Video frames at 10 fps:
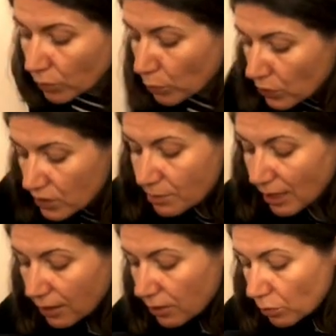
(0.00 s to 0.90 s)
what does
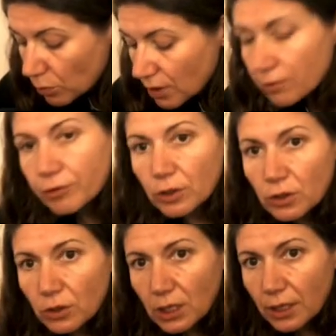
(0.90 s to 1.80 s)
my one foot
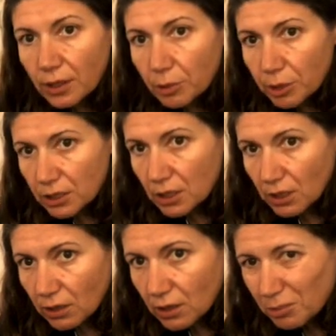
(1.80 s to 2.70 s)
look like compared to the
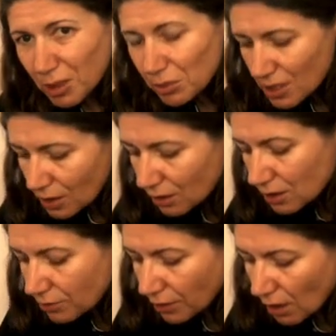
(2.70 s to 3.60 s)
other? It might be a slightly
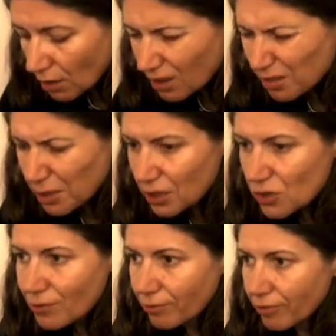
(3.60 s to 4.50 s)
different colour. It might
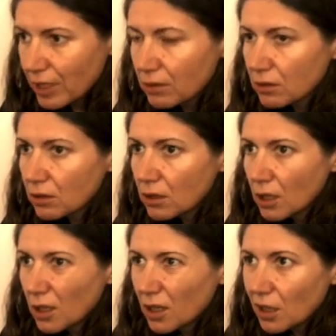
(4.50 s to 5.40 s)
just feel
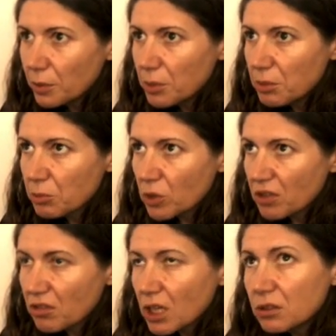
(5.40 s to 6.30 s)
a wee bit more
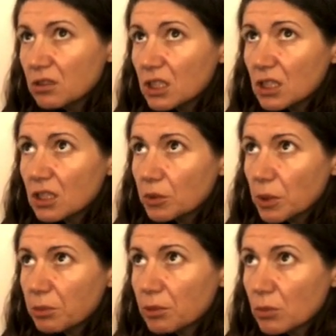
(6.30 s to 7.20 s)
grounded, a wee
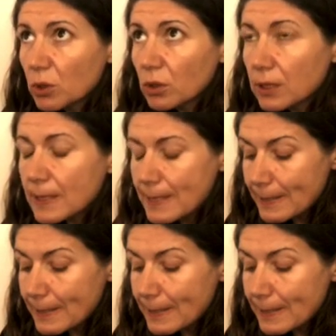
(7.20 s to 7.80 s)
bit more